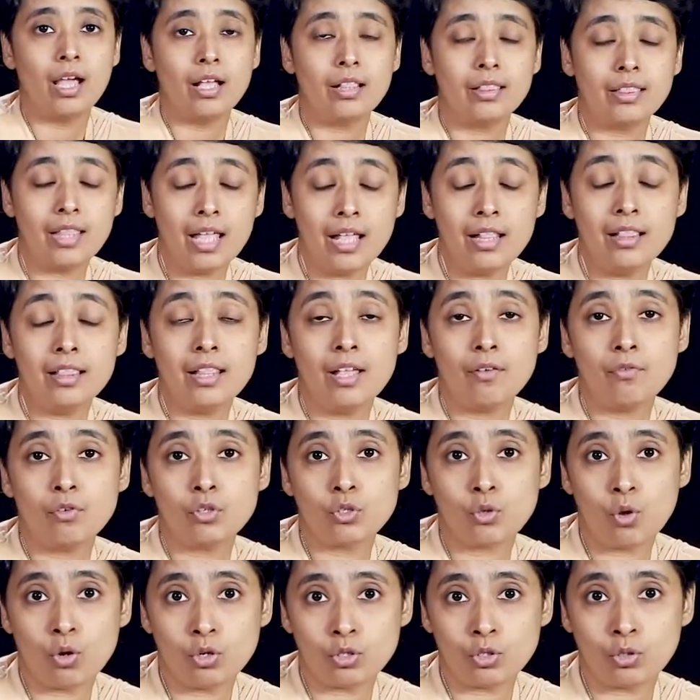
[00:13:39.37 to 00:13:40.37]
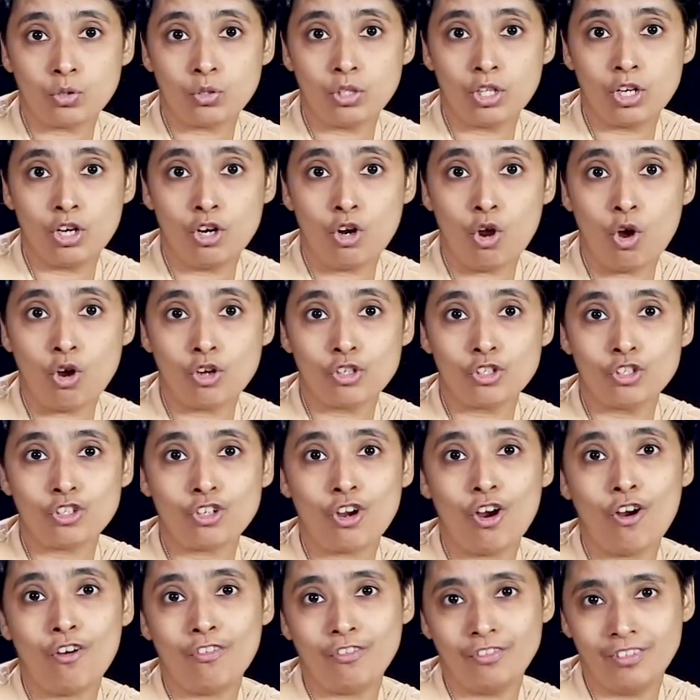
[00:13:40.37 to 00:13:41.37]
Then there was also the launch
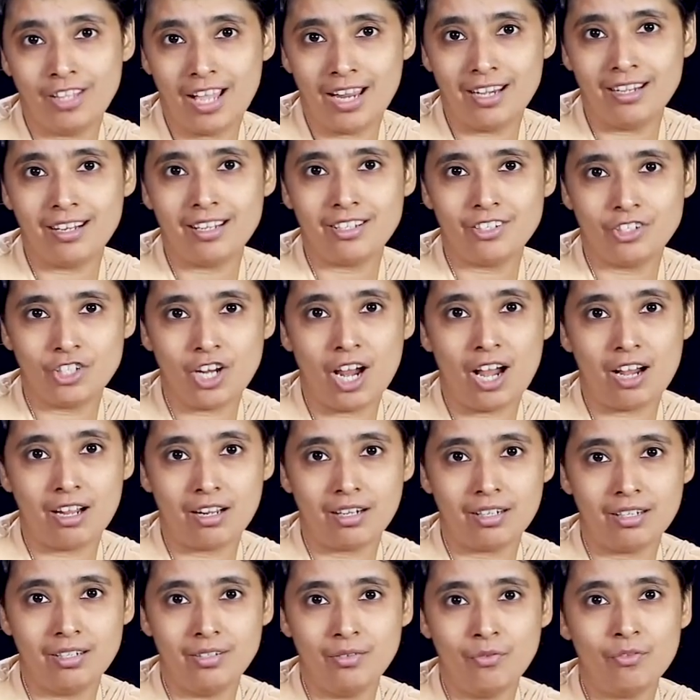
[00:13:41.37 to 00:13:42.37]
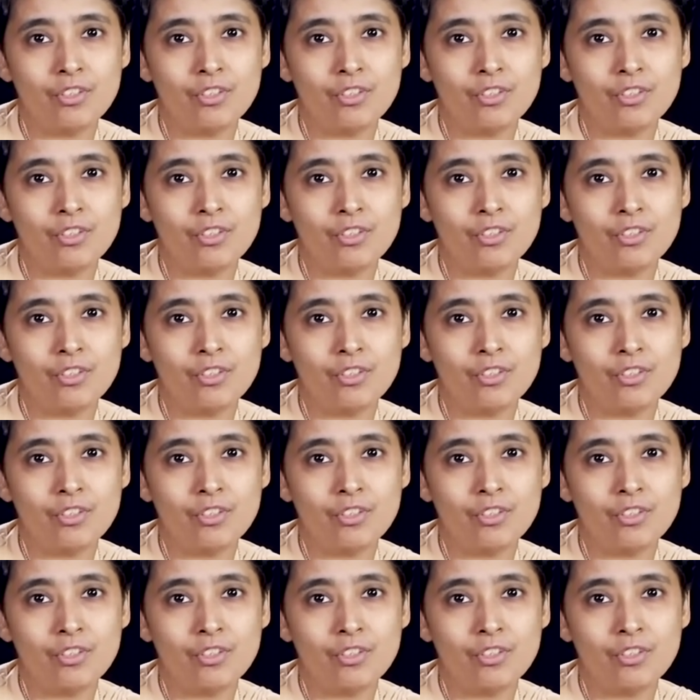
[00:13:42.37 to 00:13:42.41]
of Dainik Jagran,